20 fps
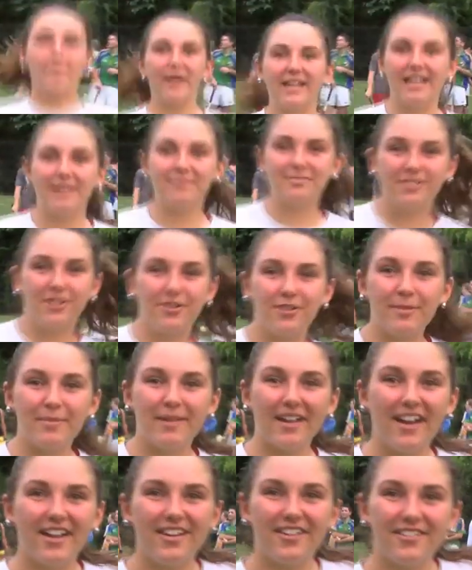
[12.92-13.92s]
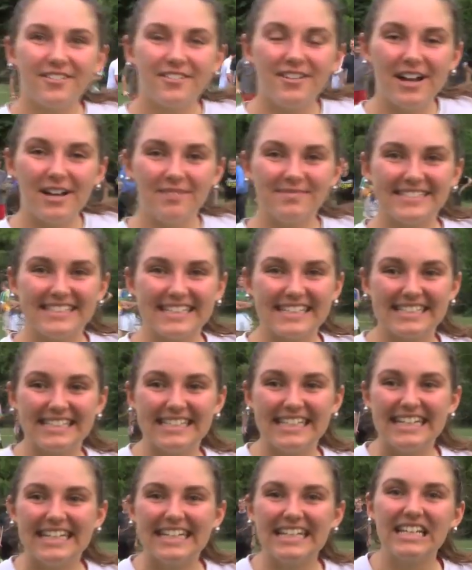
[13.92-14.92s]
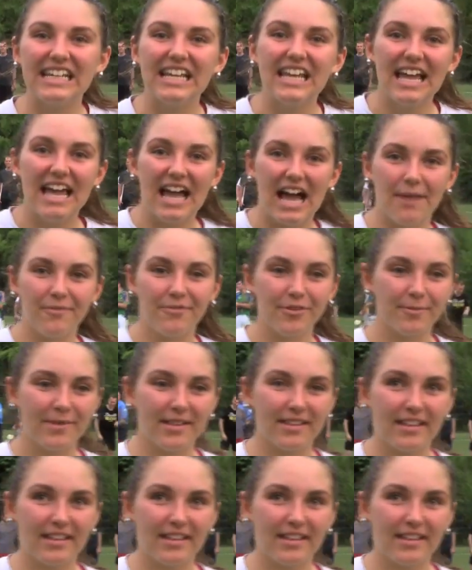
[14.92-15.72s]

My name's Lou Beato. I'm 16. I'm from